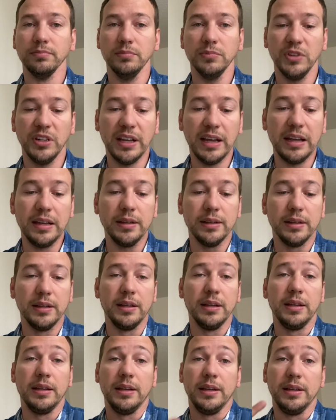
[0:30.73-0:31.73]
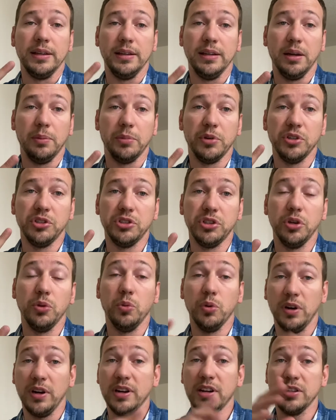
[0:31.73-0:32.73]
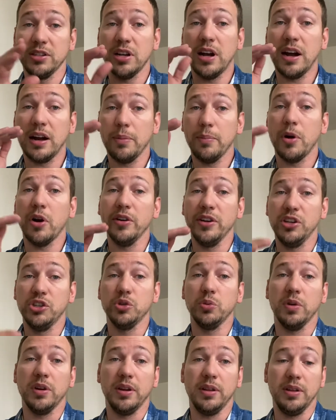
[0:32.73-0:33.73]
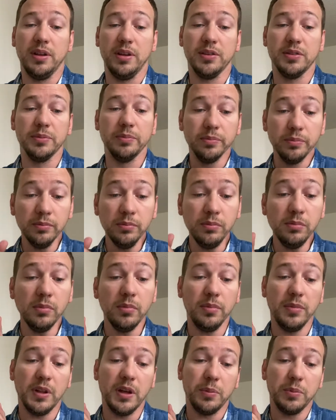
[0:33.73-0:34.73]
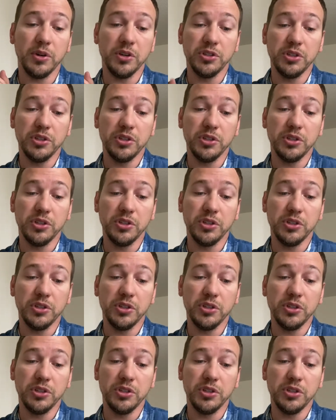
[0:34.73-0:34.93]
Okay, number two, we're going to talk about each one of these. Number